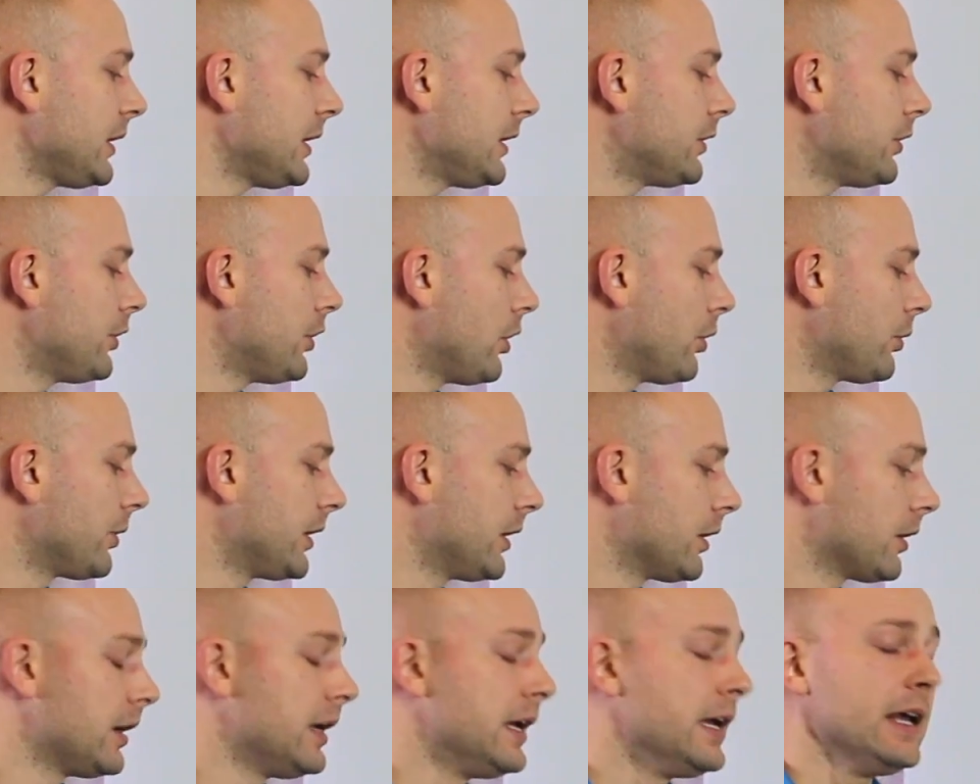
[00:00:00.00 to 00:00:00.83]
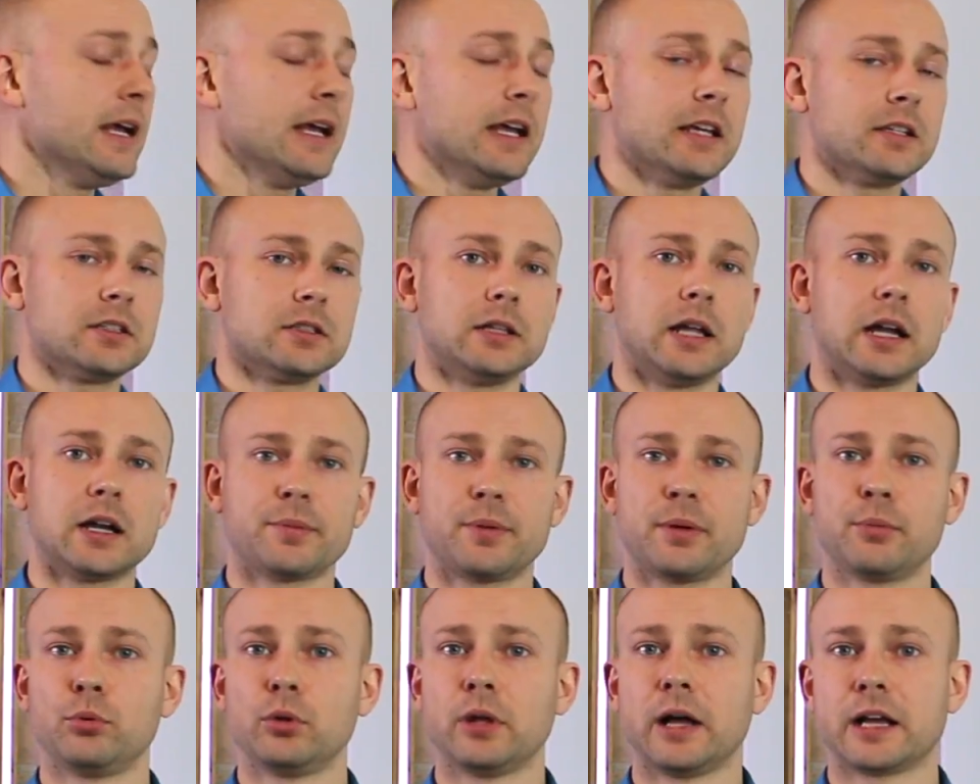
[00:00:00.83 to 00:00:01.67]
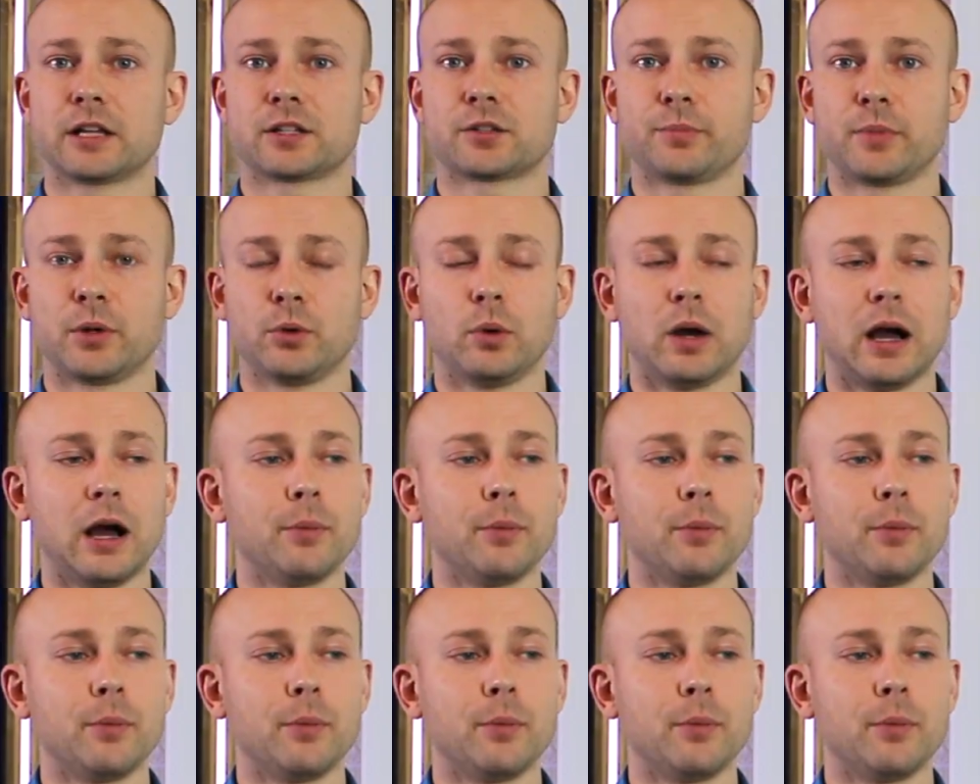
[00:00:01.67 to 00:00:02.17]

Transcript: we need to know here is a lot of people ask me, well,